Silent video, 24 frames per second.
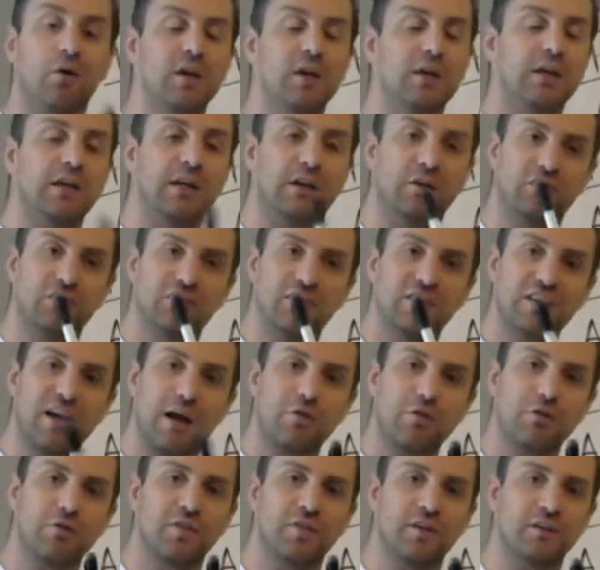here's the
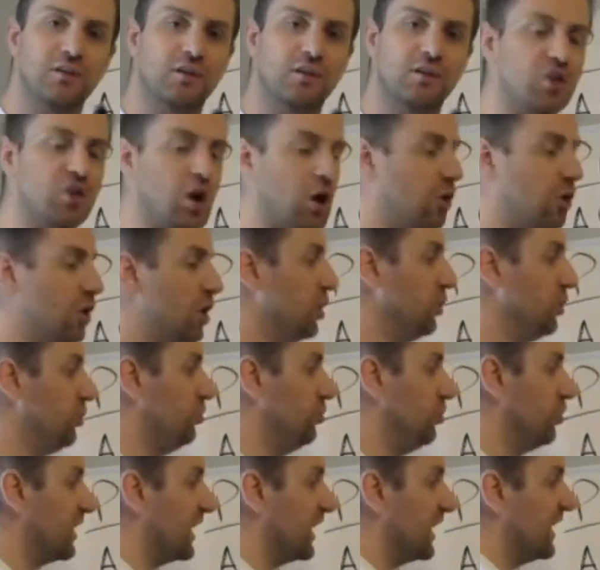other thing to note.
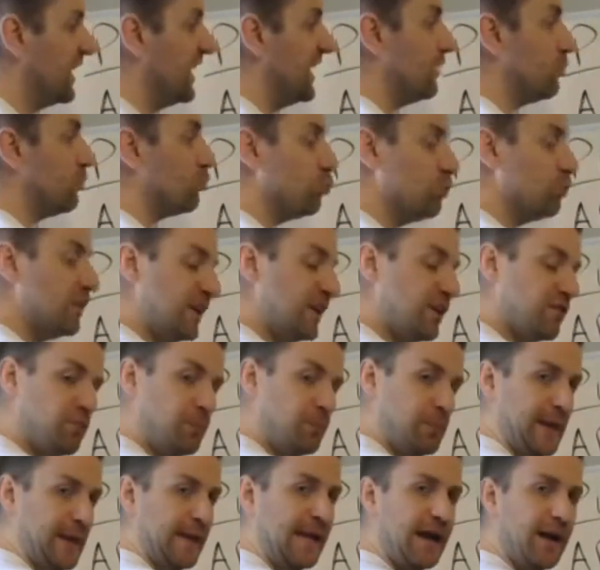You can get rid of
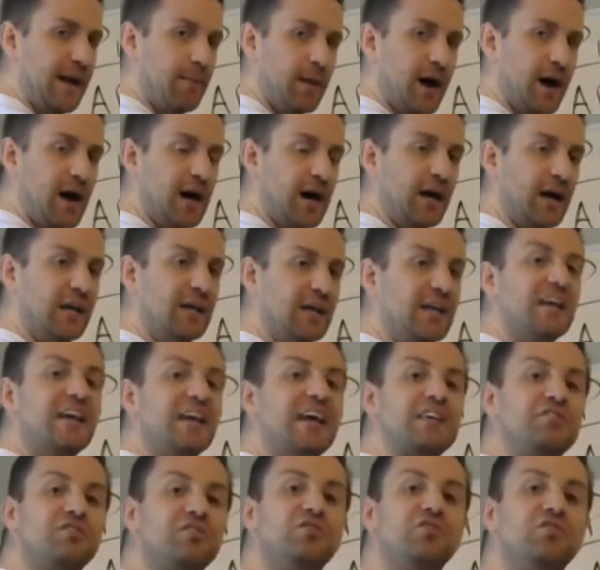PMI
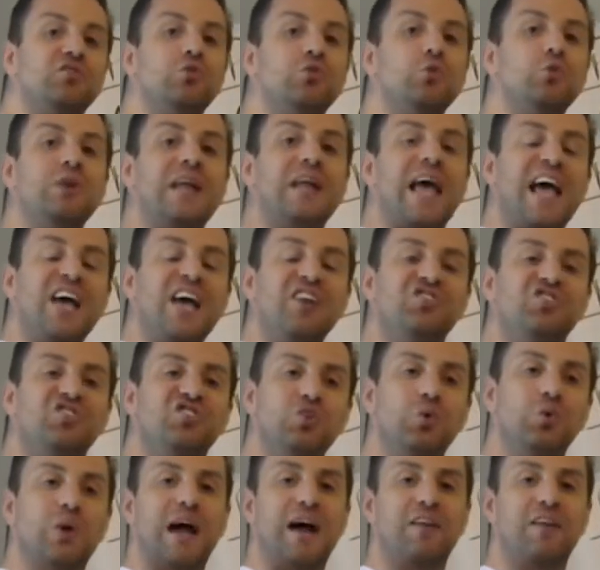as soon as
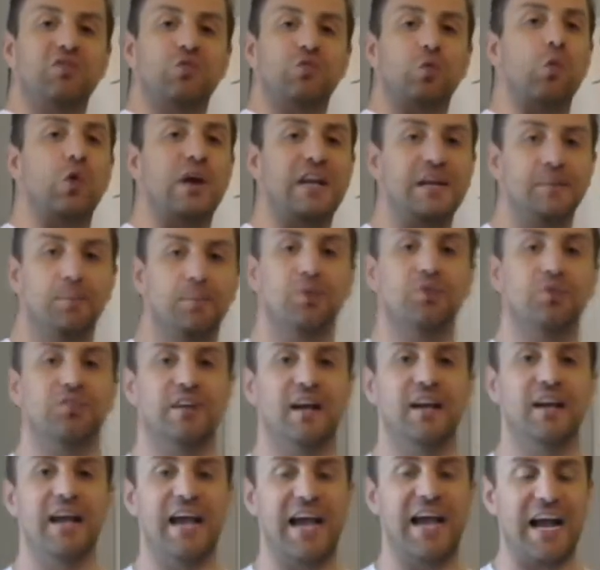you have
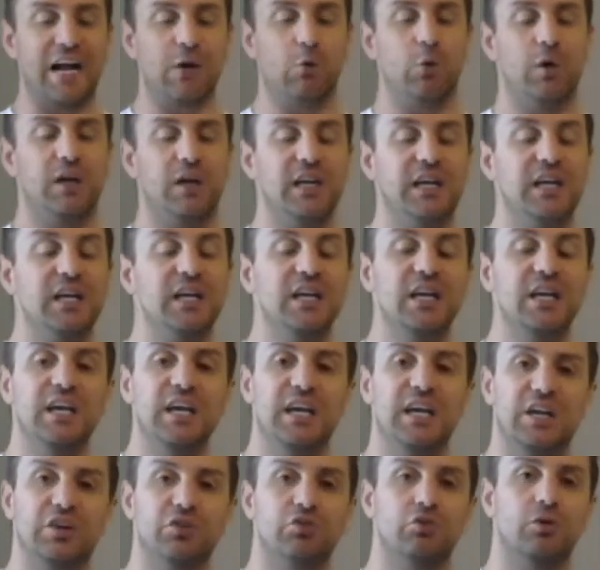20% equity
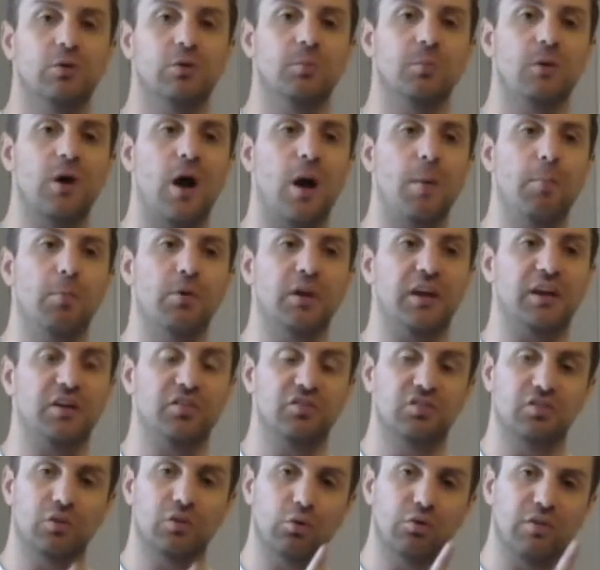in your property.
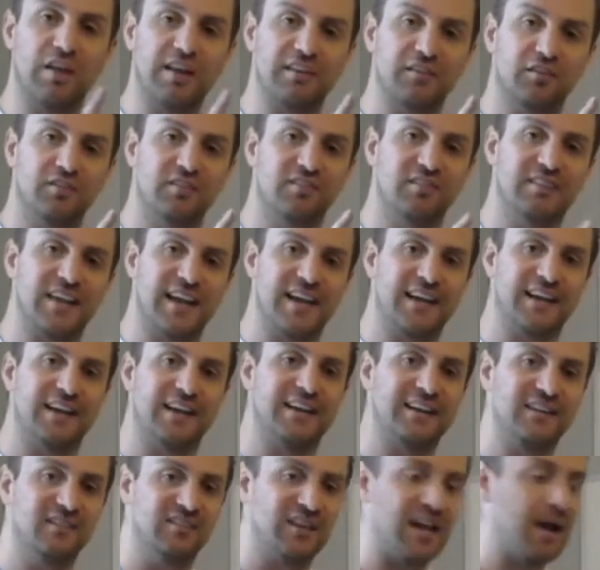So let's take an
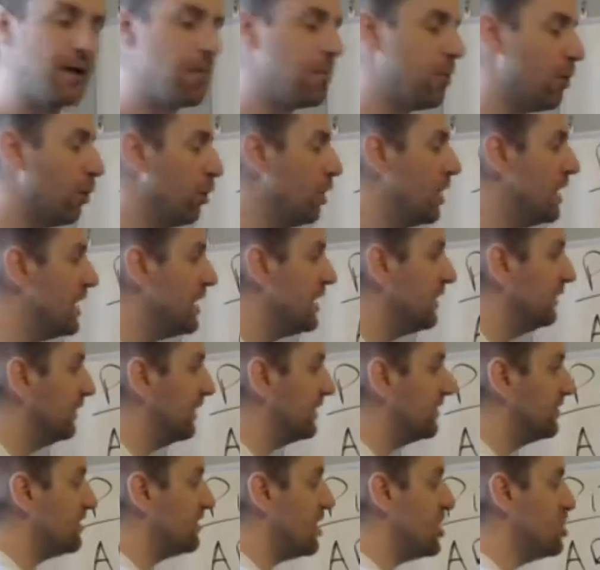example.
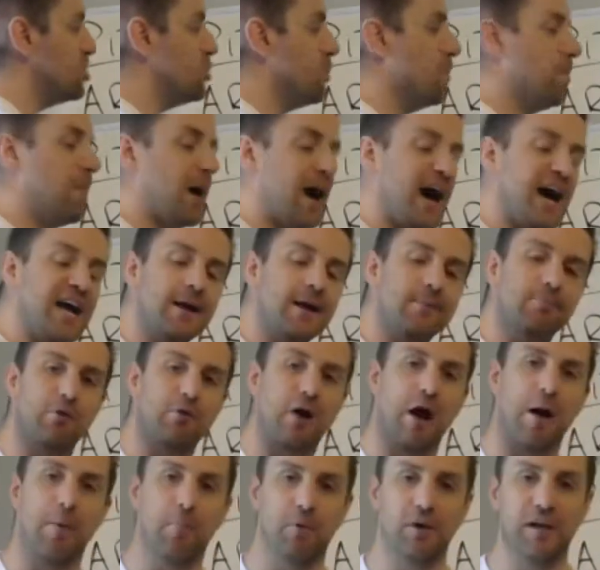Let's say you buy a
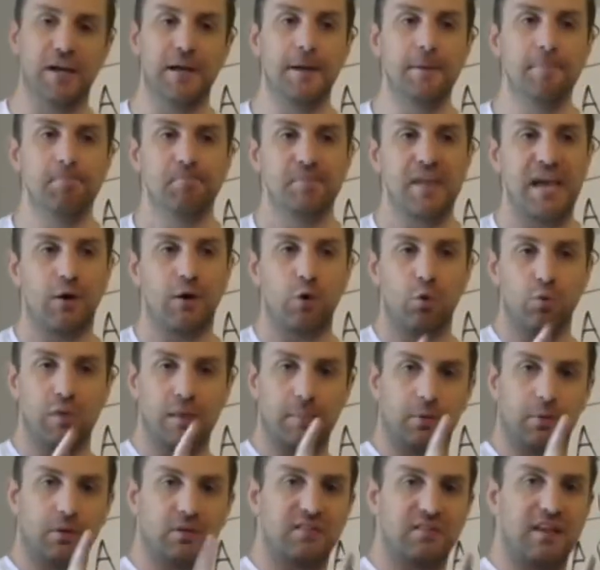property and only
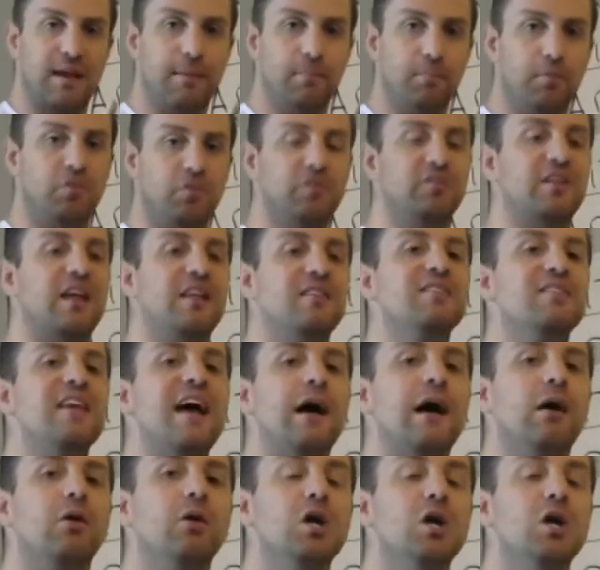put 10% down,